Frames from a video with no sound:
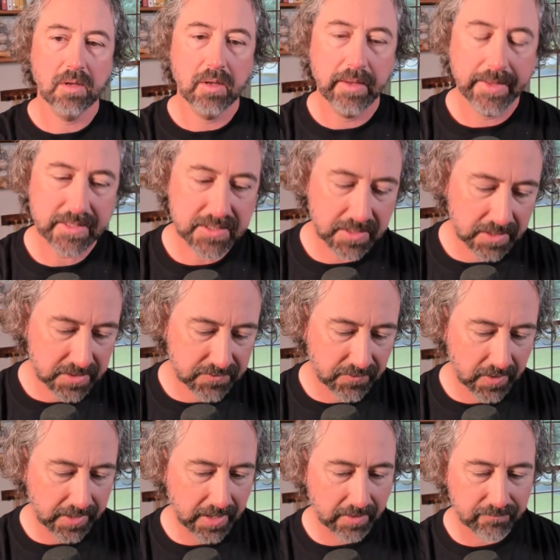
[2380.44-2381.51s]
It's it's
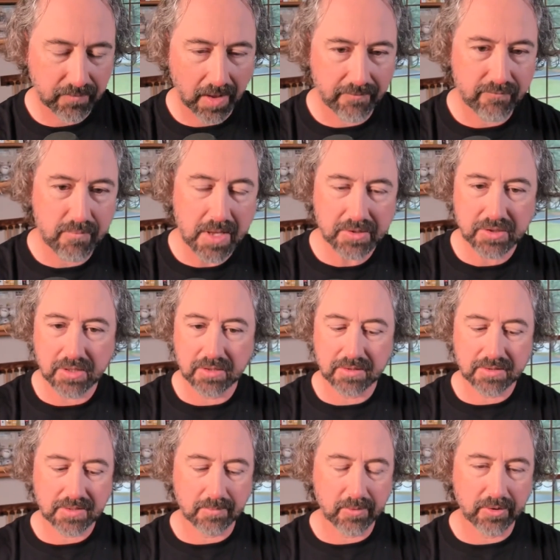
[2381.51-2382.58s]
funny. I've I've mentioned
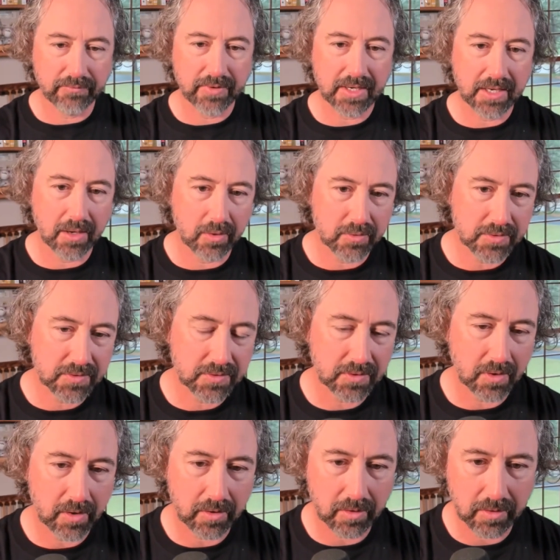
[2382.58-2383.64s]
some of the videos
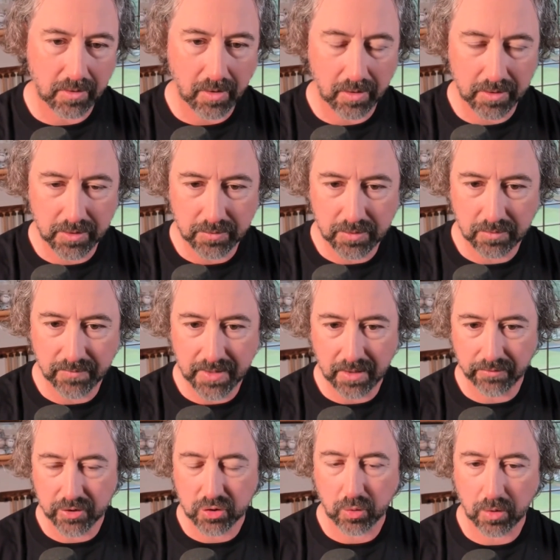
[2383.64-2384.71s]
on our, our YouTube video,
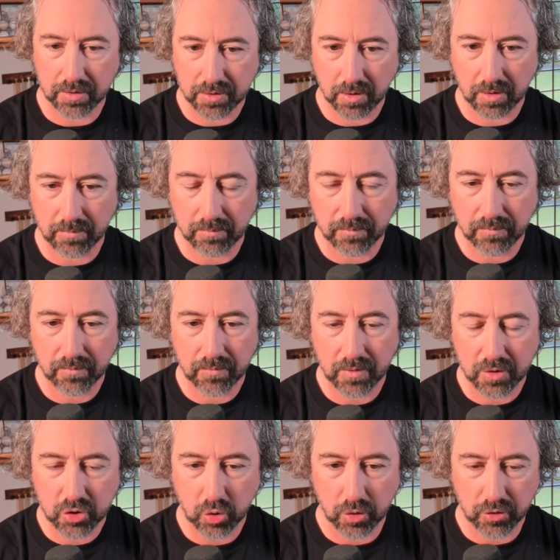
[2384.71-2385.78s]
the short term, the
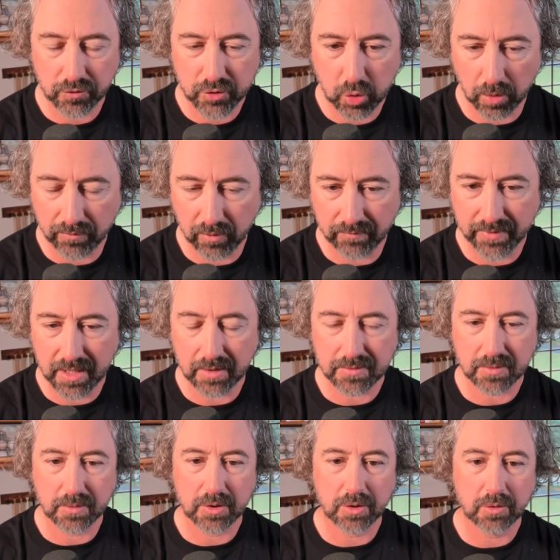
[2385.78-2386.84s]
short short form videos
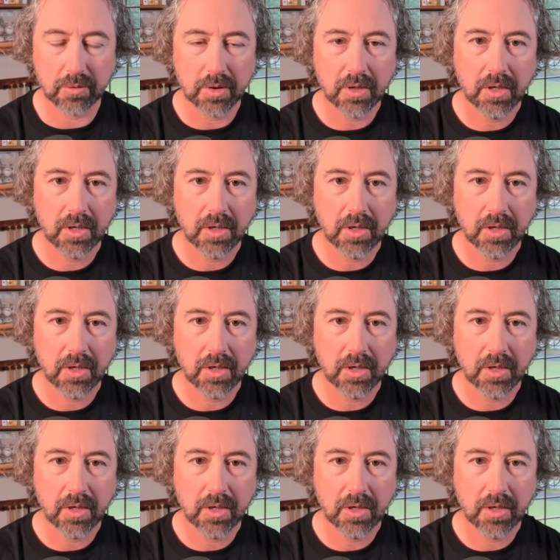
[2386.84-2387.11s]
we do